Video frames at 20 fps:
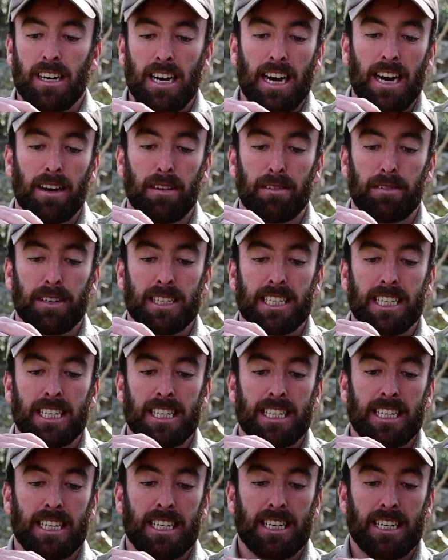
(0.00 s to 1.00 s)
uh, fit
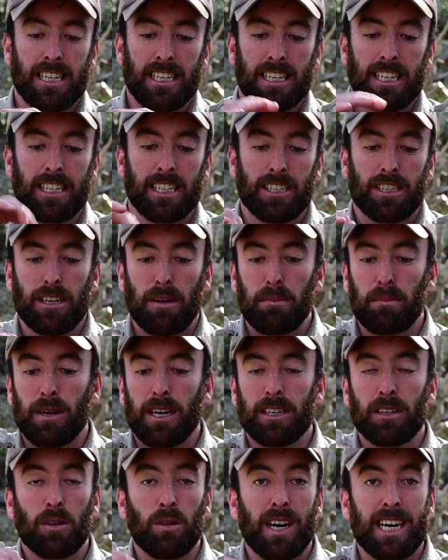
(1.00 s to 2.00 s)
in the, in the top
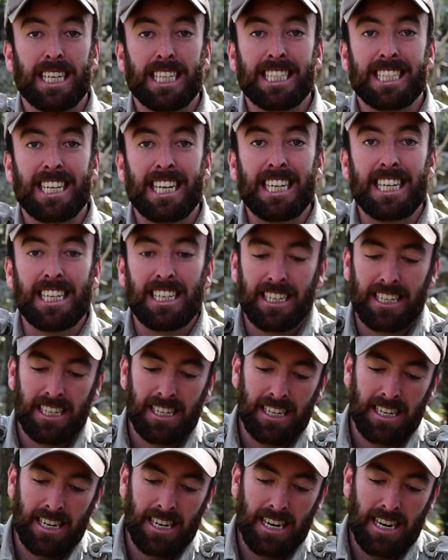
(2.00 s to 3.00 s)
part quite easily.
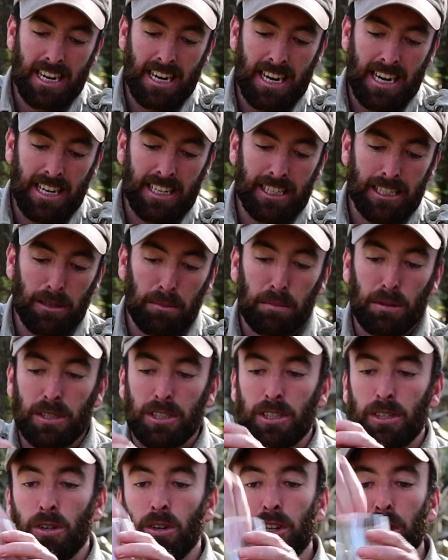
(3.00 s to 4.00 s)
And you
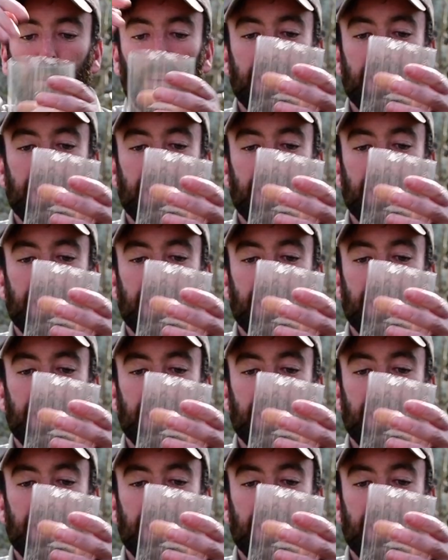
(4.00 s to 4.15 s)
push it all the